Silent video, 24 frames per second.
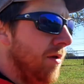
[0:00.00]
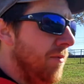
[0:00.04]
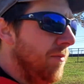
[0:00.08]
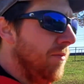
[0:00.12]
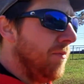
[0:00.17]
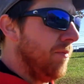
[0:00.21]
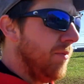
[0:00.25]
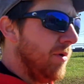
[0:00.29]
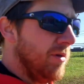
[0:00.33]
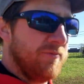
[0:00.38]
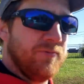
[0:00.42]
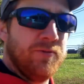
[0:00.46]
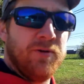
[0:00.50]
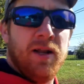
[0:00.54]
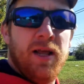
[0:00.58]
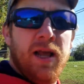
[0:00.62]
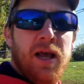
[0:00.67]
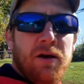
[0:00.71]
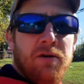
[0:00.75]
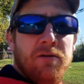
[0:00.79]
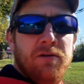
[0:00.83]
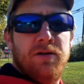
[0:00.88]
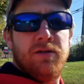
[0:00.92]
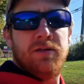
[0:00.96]
But for
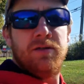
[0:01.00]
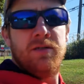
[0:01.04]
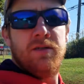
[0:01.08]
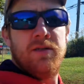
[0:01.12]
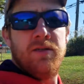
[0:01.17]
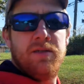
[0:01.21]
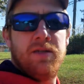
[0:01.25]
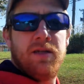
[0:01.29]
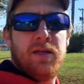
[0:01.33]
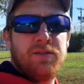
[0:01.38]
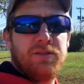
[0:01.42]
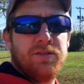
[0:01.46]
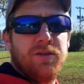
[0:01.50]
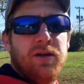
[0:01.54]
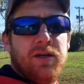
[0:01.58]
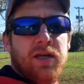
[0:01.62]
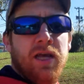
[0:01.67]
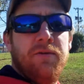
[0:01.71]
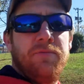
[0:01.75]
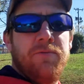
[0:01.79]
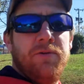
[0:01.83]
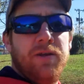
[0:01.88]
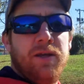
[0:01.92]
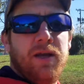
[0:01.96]
now, that's all I
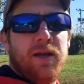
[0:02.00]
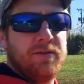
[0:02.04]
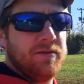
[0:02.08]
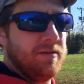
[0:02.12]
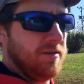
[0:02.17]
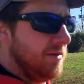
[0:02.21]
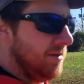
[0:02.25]
got for you guys.